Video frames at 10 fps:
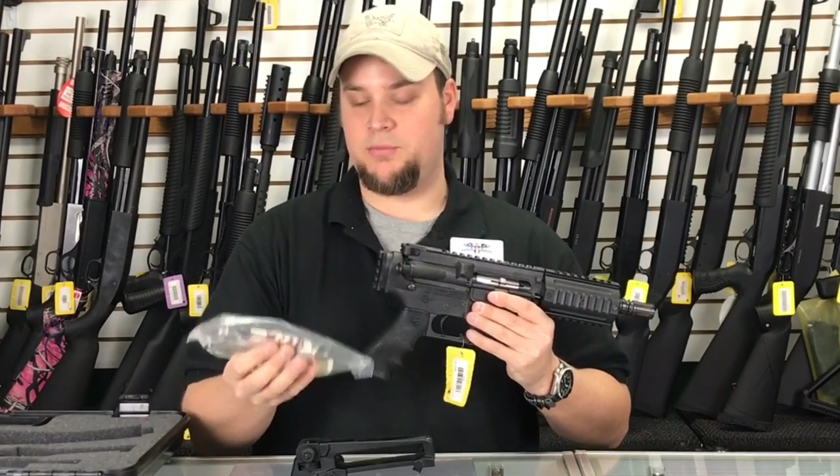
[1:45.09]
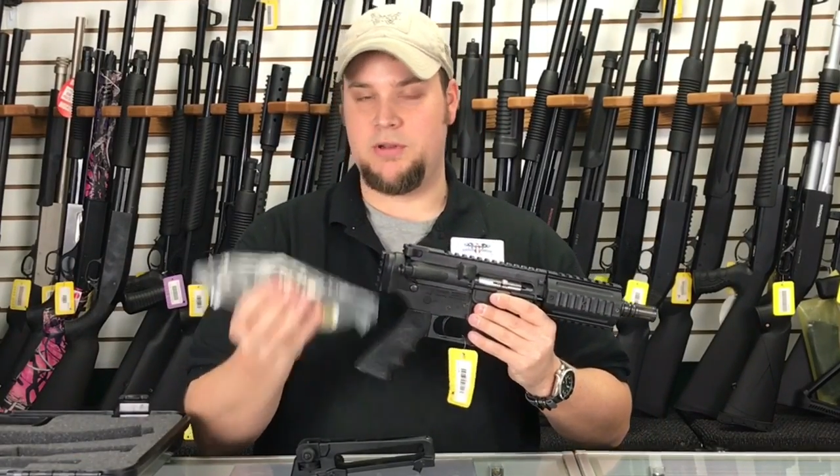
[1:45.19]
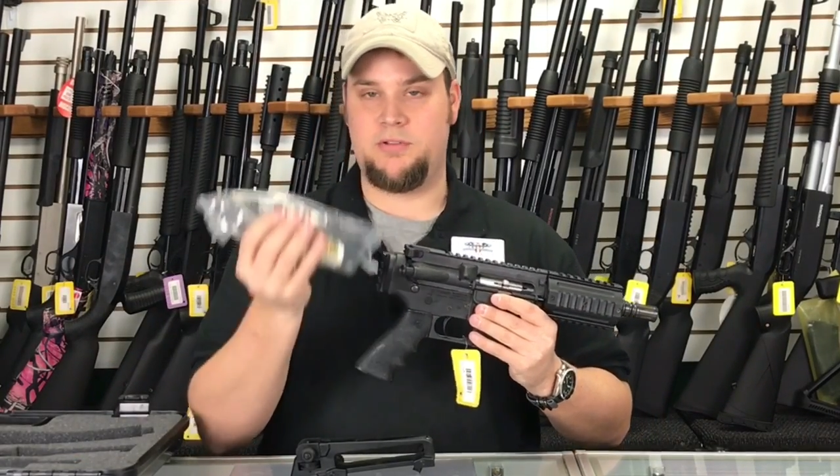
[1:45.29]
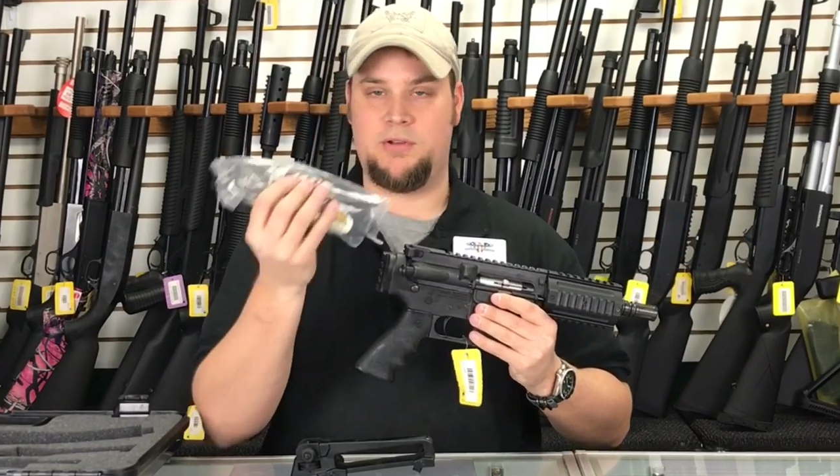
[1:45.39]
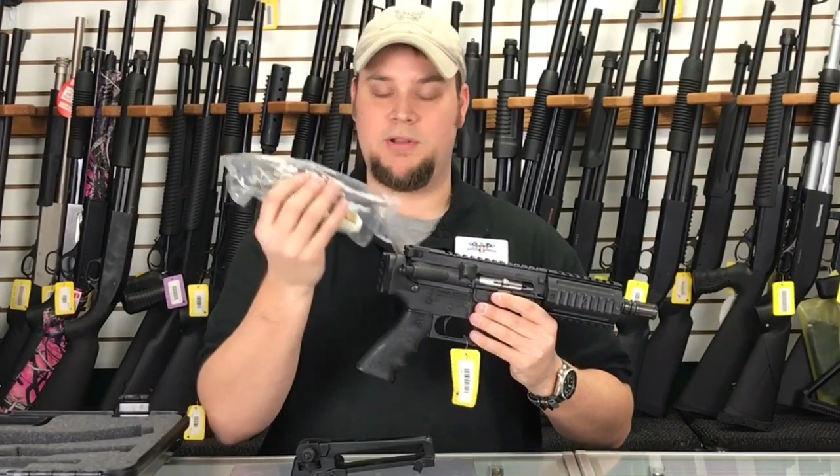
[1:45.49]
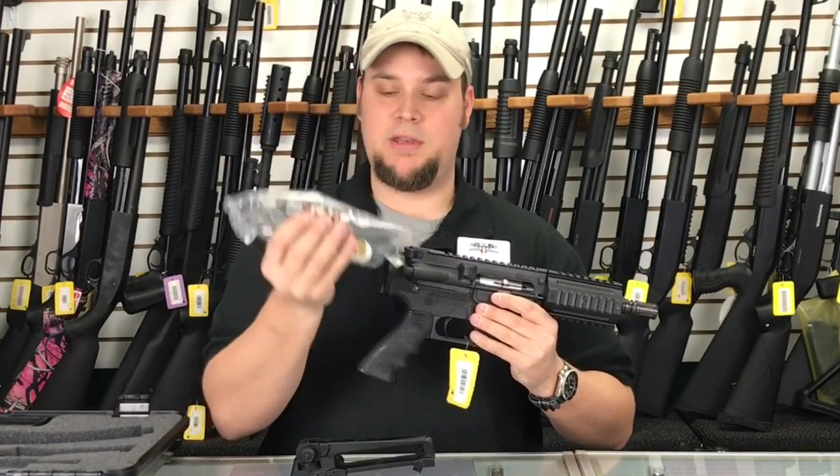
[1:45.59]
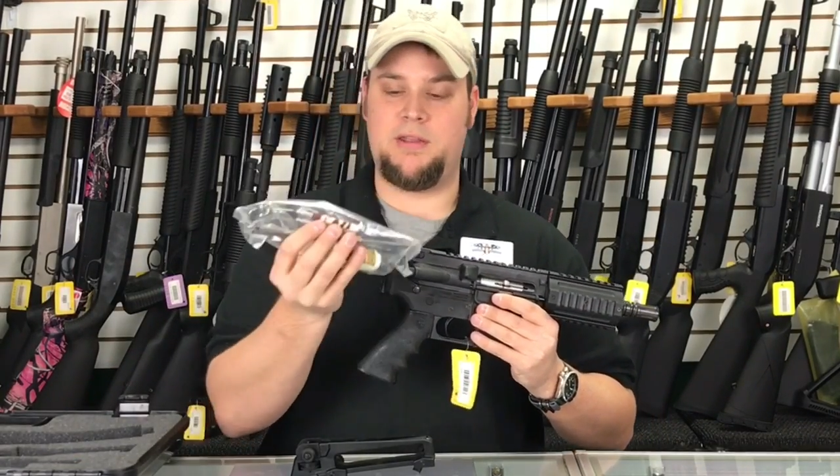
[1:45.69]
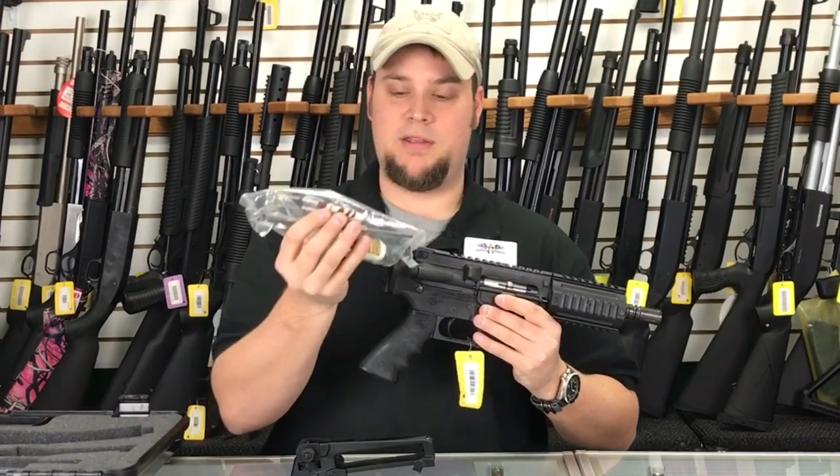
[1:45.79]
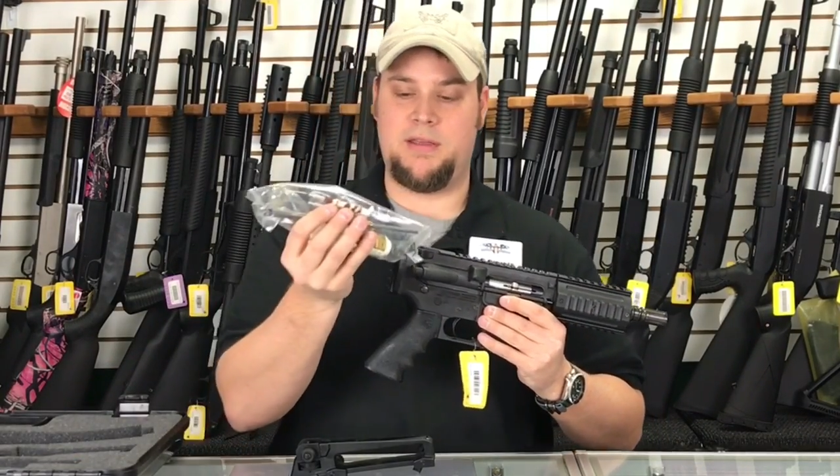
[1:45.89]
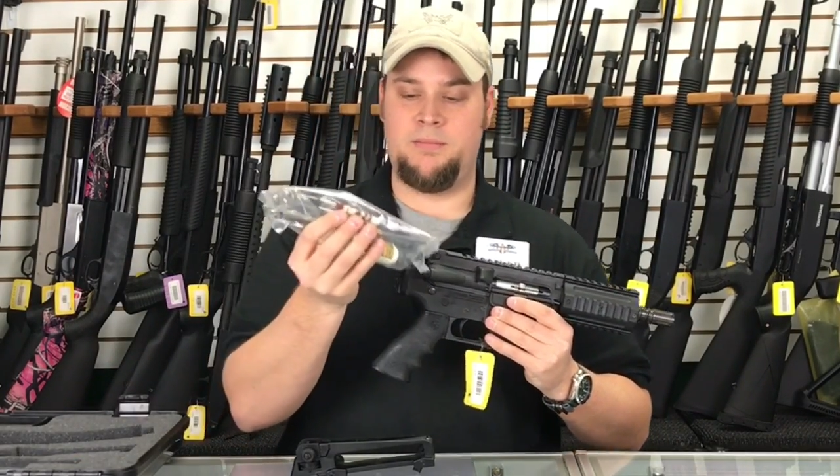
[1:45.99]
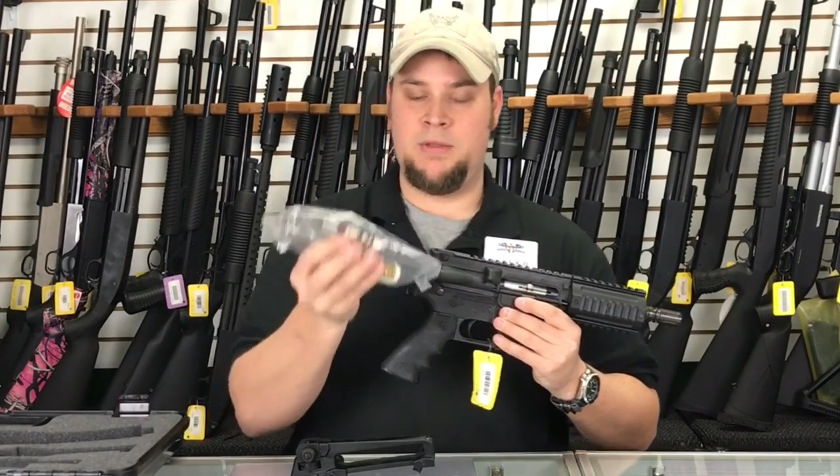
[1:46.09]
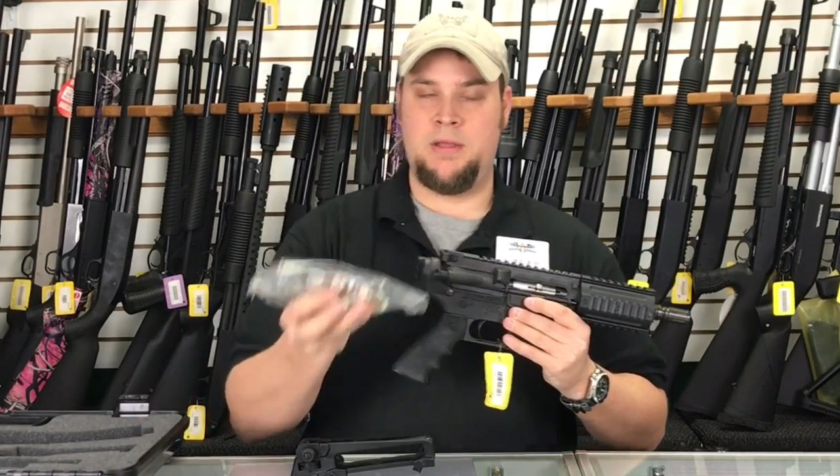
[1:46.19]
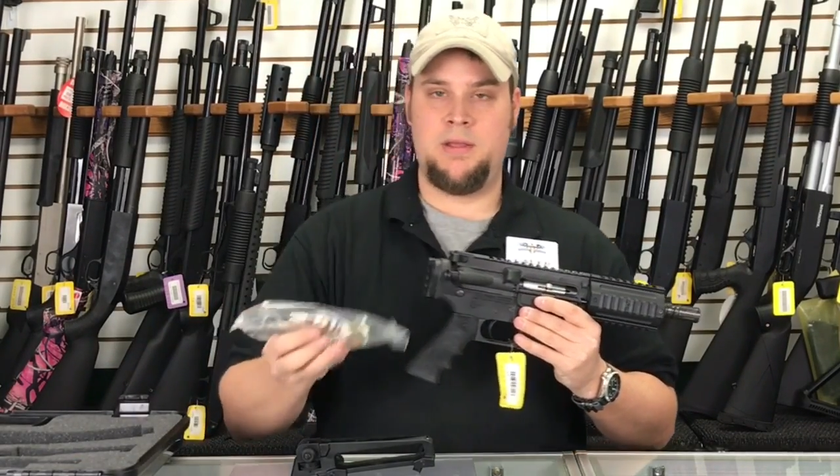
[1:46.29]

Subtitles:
but it's a cleaning kit